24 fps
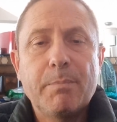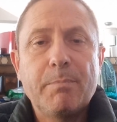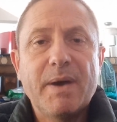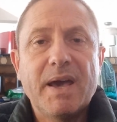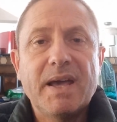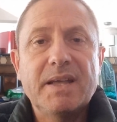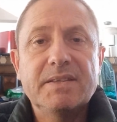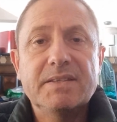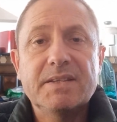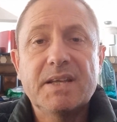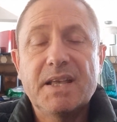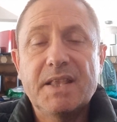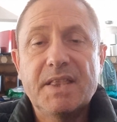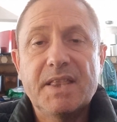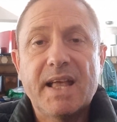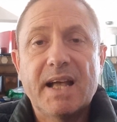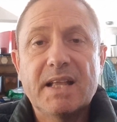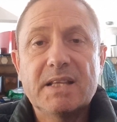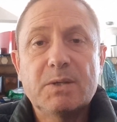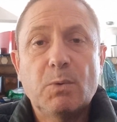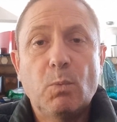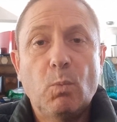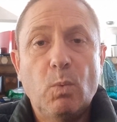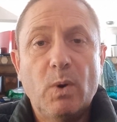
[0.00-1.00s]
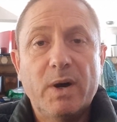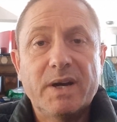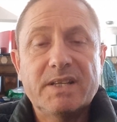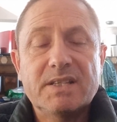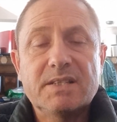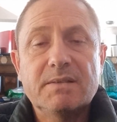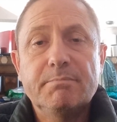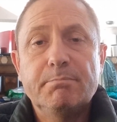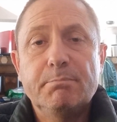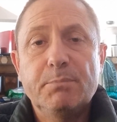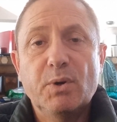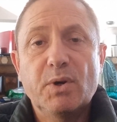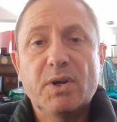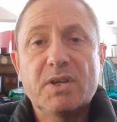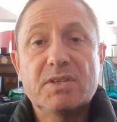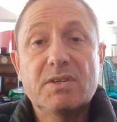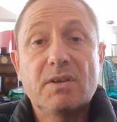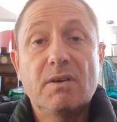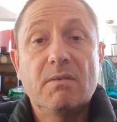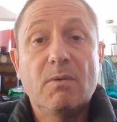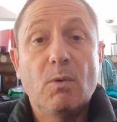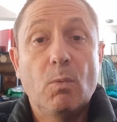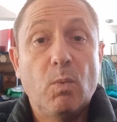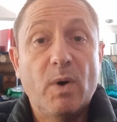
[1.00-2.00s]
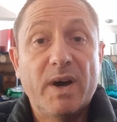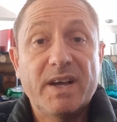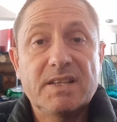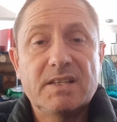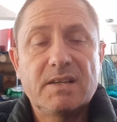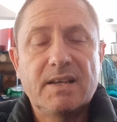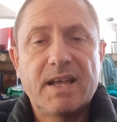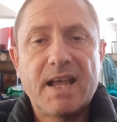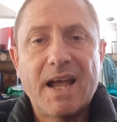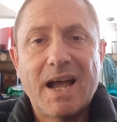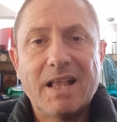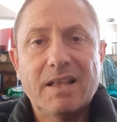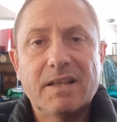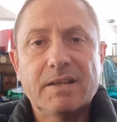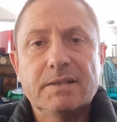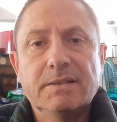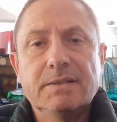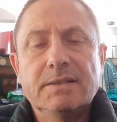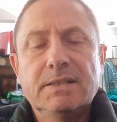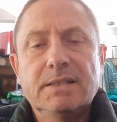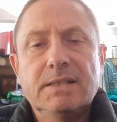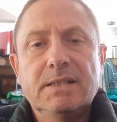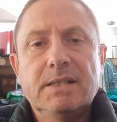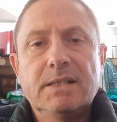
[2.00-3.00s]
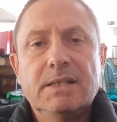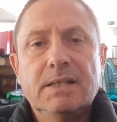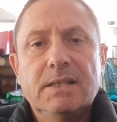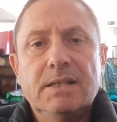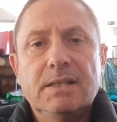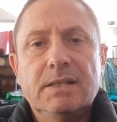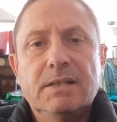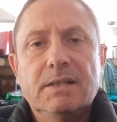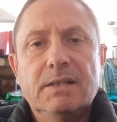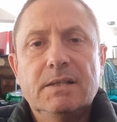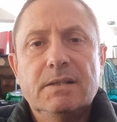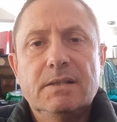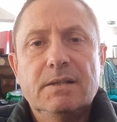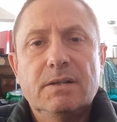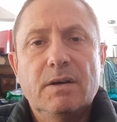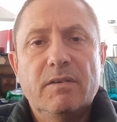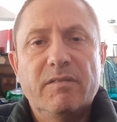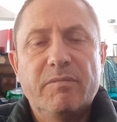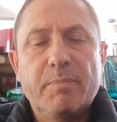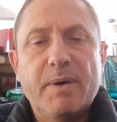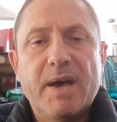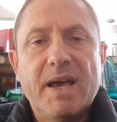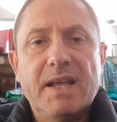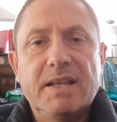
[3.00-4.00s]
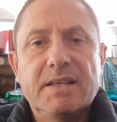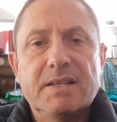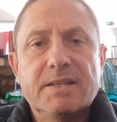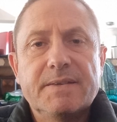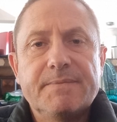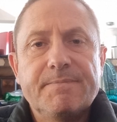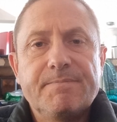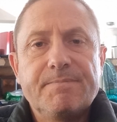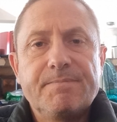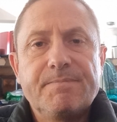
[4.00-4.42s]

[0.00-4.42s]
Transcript: paint in that white bucket or white gallon of paint,